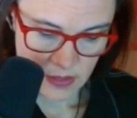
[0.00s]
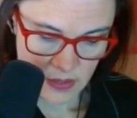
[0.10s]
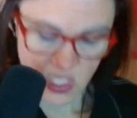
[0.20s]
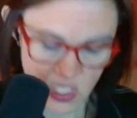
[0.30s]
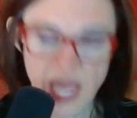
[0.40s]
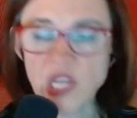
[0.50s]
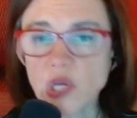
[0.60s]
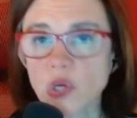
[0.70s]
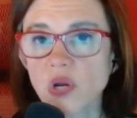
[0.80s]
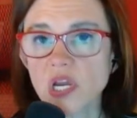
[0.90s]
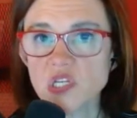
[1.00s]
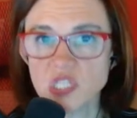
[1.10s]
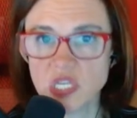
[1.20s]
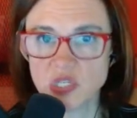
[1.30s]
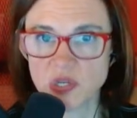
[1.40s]
So how do you create a
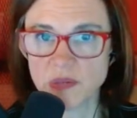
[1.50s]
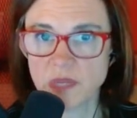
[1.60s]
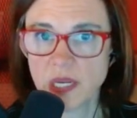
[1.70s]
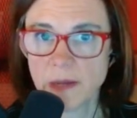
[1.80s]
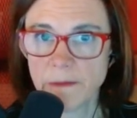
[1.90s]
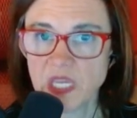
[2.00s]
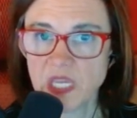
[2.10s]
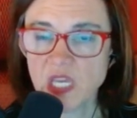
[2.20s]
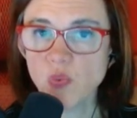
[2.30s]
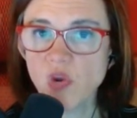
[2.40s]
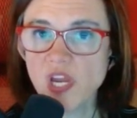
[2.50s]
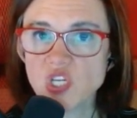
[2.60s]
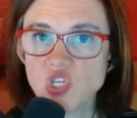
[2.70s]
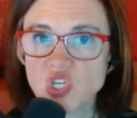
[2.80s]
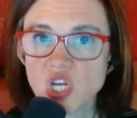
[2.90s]
system in
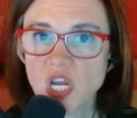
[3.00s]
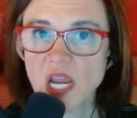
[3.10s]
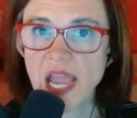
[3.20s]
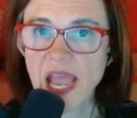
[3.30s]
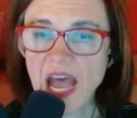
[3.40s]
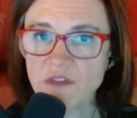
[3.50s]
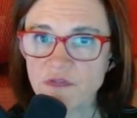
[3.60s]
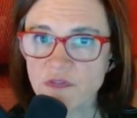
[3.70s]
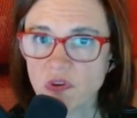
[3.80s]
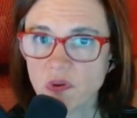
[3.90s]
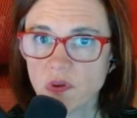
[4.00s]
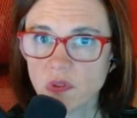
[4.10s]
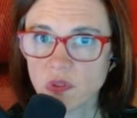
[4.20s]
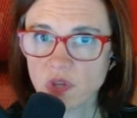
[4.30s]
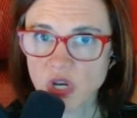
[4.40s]
which half
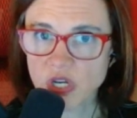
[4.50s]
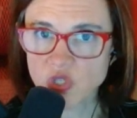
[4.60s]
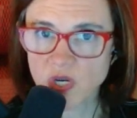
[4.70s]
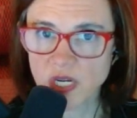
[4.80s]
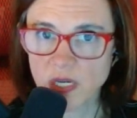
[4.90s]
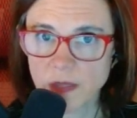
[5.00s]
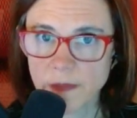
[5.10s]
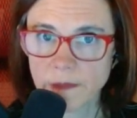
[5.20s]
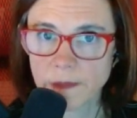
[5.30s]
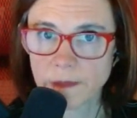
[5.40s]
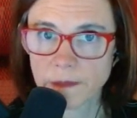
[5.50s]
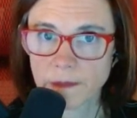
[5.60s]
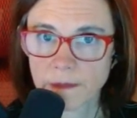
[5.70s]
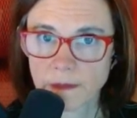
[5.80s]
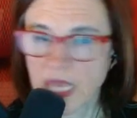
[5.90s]
the country
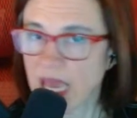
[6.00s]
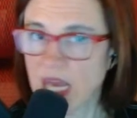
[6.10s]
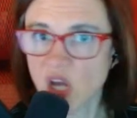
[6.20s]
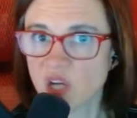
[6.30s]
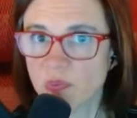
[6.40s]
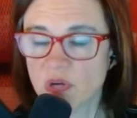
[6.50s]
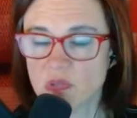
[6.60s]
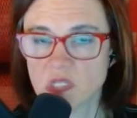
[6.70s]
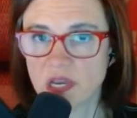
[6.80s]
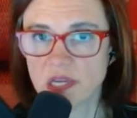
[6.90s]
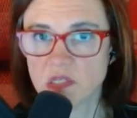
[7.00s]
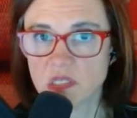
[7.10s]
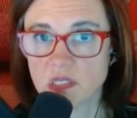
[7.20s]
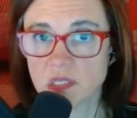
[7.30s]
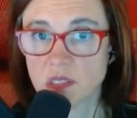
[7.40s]
cannot protest
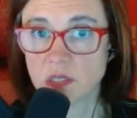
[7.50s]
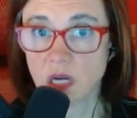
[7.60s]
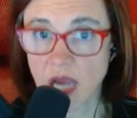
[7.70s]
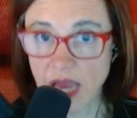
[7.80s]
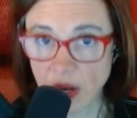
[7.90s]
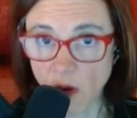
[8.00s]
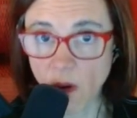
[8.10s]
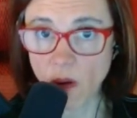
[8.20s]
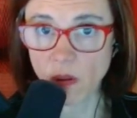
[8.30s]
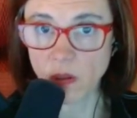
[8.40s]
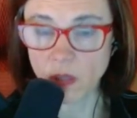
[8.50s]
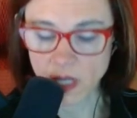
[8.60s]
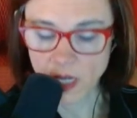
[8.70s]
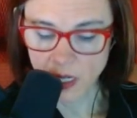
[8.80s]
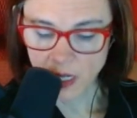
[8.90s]
at all,
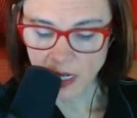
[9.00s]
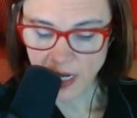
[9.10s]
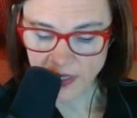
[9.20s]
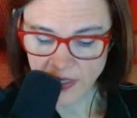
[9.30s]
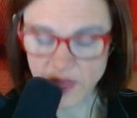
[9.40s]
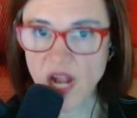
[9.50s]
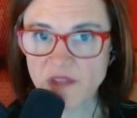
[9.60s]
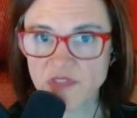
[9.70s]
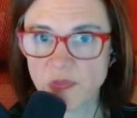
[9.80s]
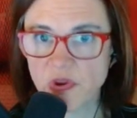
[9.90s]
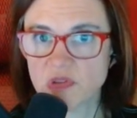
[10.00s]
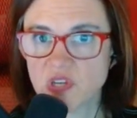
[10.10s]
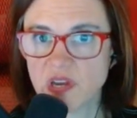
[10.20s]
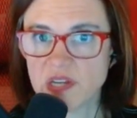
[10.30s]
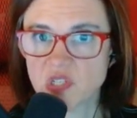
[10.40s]
and the other half the
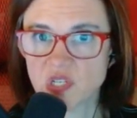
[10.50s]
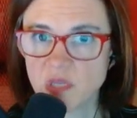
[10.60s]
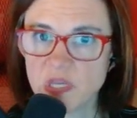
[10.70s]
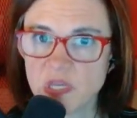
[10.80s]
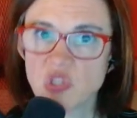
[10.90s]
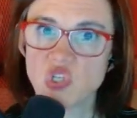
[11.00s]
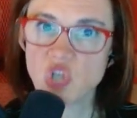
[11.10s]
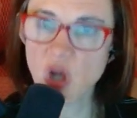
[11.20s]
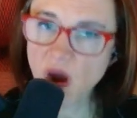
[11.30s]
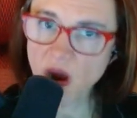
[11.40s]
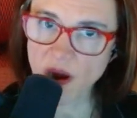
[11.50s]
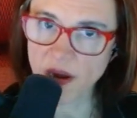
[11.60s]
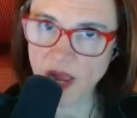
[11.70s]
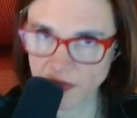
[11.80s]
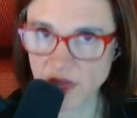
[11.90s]
protest can beat the tar,
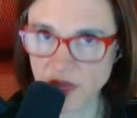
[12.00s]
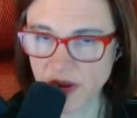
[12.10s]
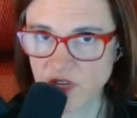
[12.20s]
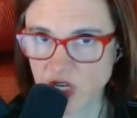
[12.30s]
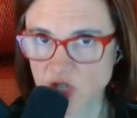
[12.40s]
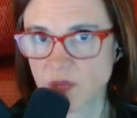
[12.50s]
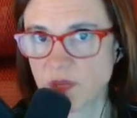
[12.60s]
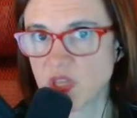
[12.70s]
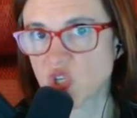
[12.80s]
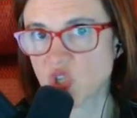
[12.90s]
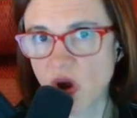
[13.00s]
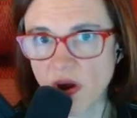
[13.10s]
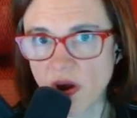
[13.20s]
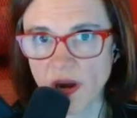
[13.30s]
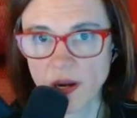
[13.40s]
uh, the other half the country can beat the
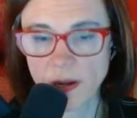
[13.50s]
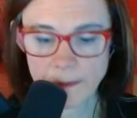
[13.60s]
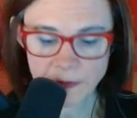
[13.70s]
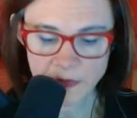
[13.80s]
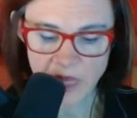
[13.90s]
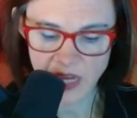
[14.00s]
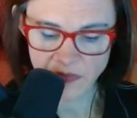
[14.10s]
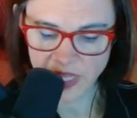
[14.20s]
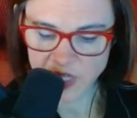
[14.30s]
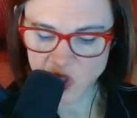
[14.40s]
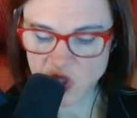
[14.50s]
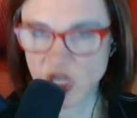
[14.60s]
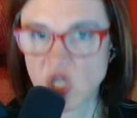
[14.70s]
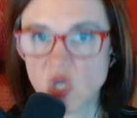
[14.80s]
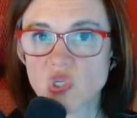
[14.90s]
tar out of
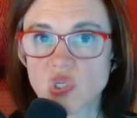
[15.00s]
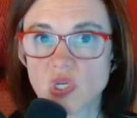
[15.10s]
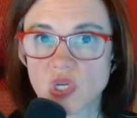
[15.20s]
legislators